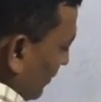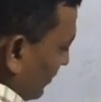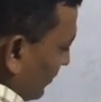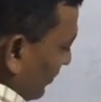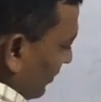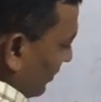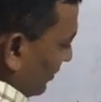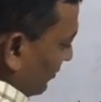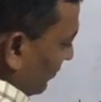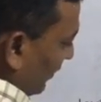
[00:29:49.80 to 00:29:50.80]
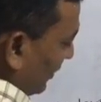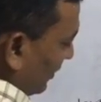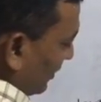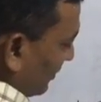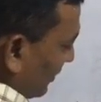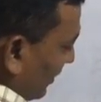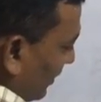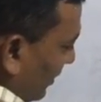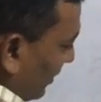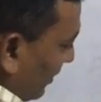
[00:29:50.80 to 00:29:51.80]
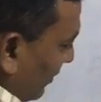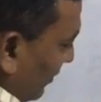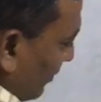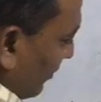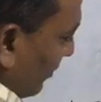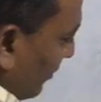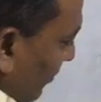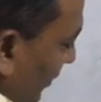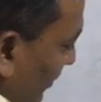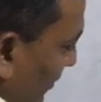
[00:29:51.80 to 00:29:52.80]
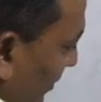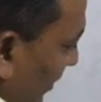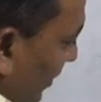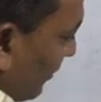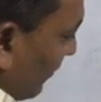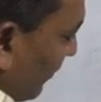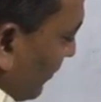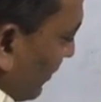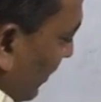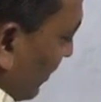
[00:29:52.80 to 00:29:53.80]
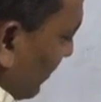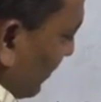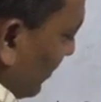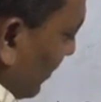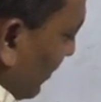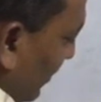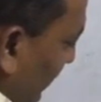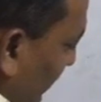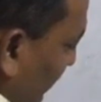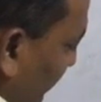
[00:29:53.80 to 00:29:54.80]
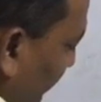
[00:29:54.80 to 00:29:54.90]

So it is minus 30 plus 8 4s are 32,